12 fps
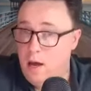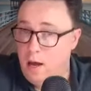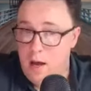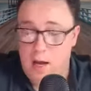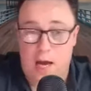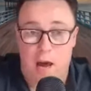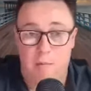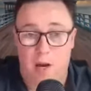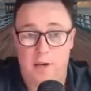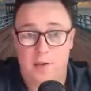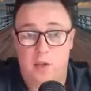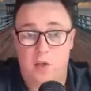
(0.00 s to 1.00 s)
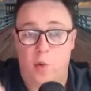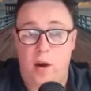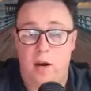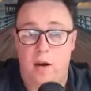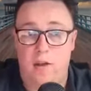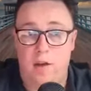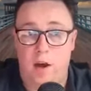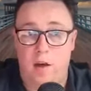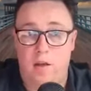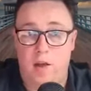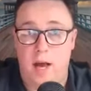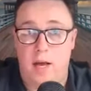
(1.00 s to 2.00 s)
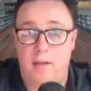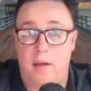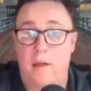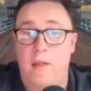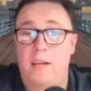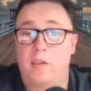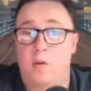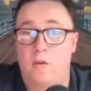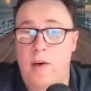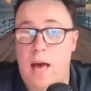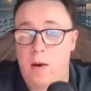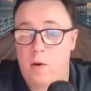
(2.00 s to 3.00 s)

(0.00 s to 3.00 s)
I gave them a list of 20 to 30 things, and then they saw value.